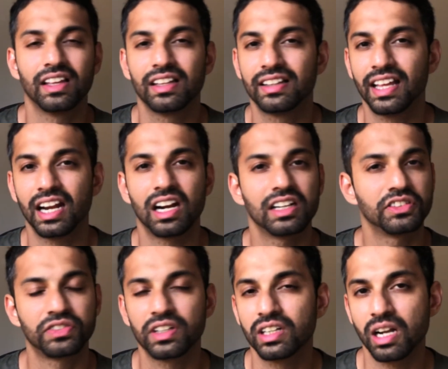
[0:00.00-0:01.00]
There are
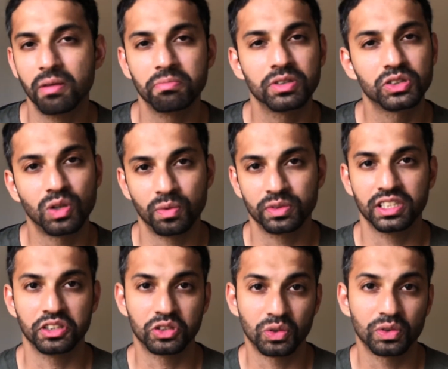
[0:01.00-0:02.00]
different numbers obviously
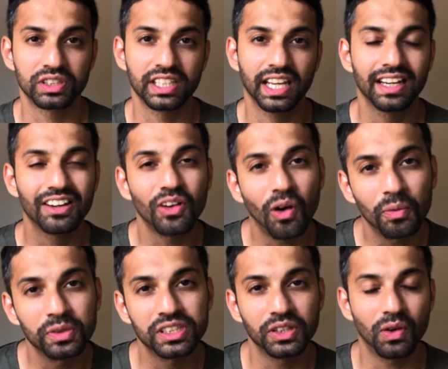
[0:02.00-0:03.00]
associated,
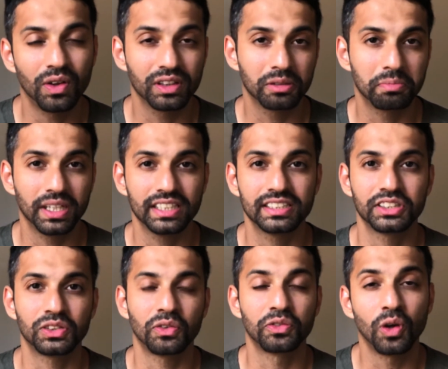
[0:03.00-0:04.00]
obviously on the
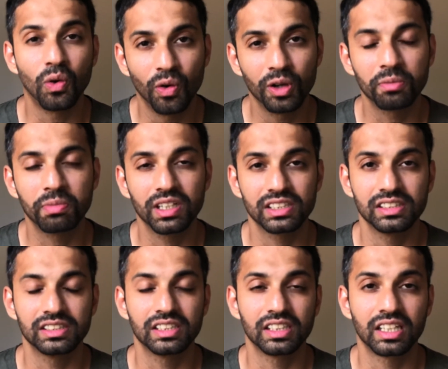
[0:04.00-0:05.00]
basis of your own
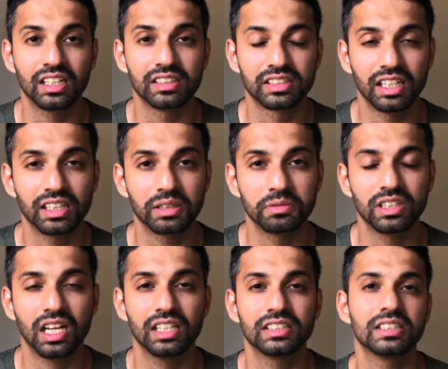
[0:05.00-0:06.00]
personal
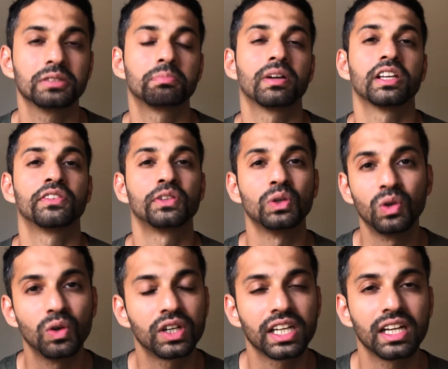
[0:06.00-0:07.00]
circumstances, but if you
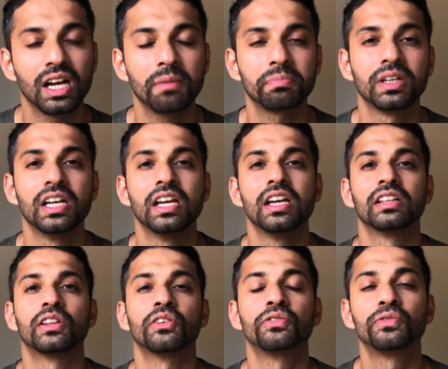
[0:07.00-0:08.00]
look it up,
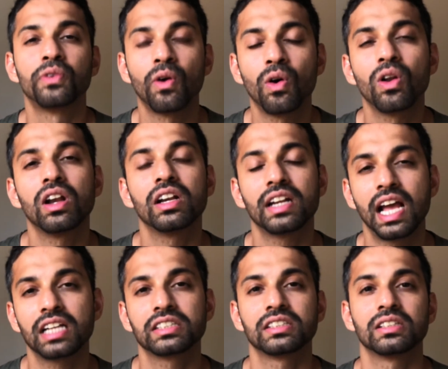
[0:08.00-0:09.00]
the full
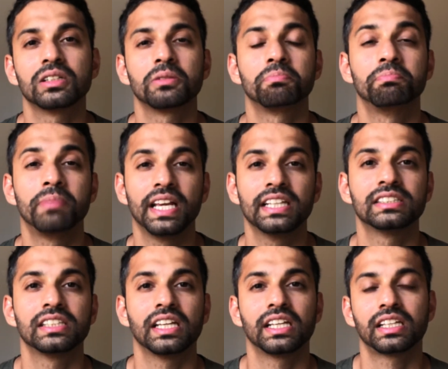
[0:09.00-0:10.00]
national
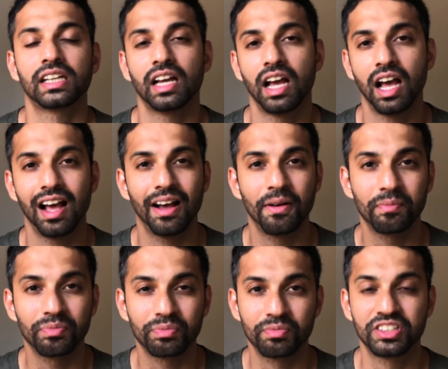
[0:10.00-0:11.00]
basic
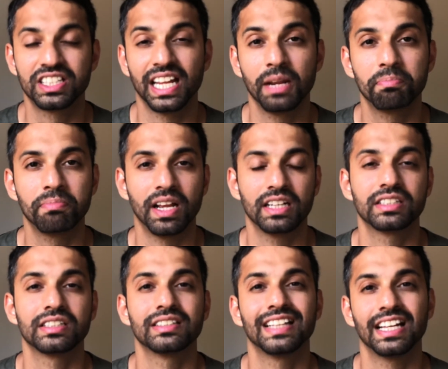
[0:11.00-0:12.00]
state
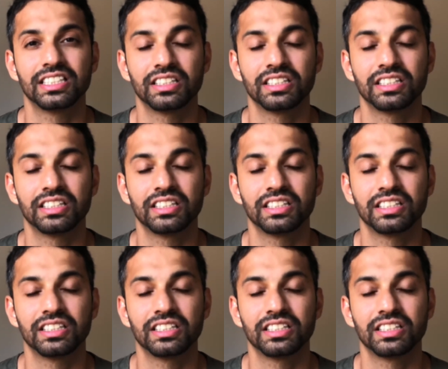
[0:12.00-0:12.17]
pension that's